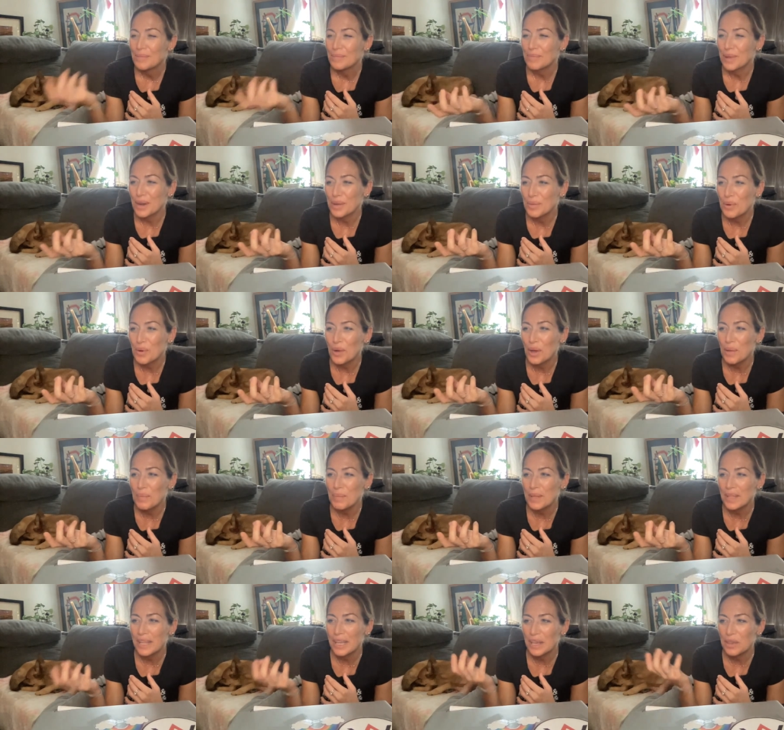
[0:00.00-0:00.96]
but I woke
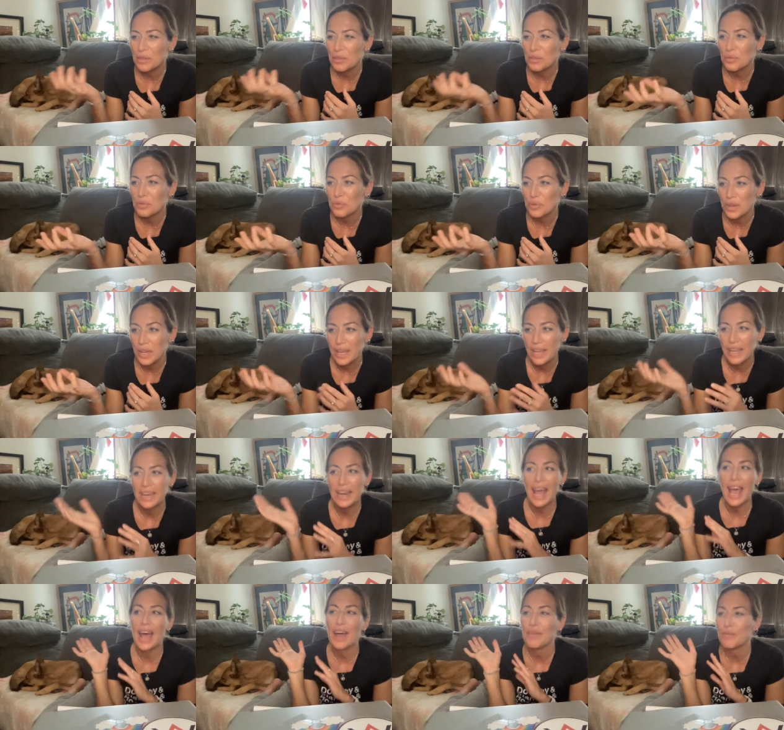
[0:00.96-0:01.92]
up at like 3
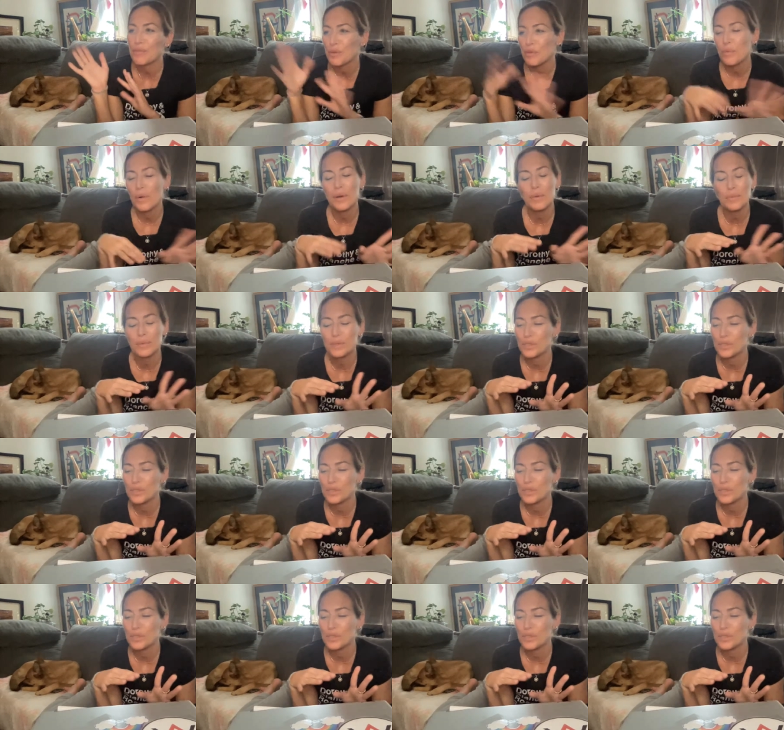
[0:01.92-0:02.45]
and everyone